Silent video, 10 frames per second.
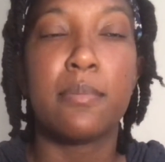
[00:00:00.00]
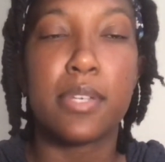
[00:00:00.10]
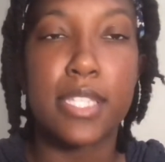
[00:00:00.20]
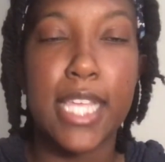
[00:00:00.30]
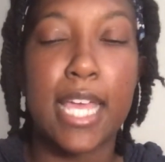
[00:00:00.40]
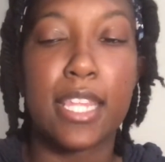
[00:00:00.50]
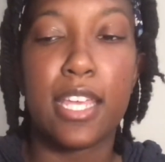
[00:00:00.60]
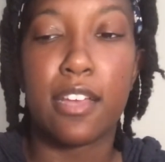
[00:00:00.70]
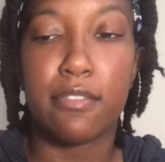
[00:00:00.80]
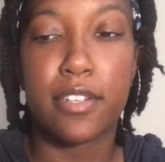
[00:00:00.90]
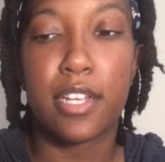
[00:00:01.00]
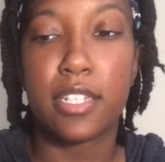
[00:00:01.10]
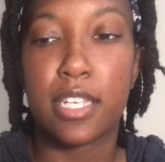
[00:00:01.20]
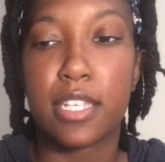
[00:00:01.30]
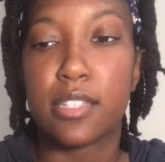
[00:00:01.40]
but sadly I forgot
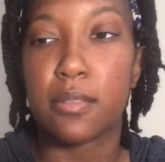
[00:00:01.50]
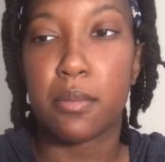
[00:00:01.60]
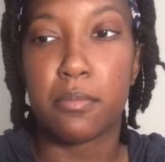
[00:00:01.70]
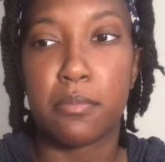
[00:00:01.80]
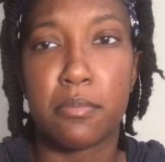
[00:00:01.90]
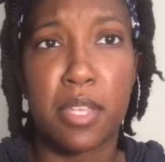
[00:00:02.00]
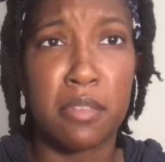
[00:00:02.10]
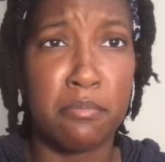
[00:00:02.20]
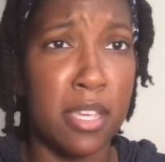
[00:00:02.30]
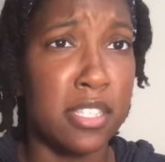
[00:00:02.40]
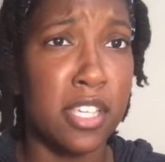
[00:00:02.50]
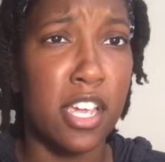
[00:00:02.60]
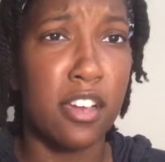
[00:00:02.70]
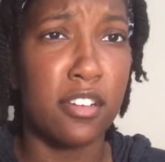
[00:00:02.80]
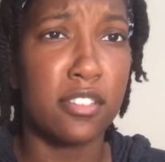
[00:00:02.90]
to get some mascara.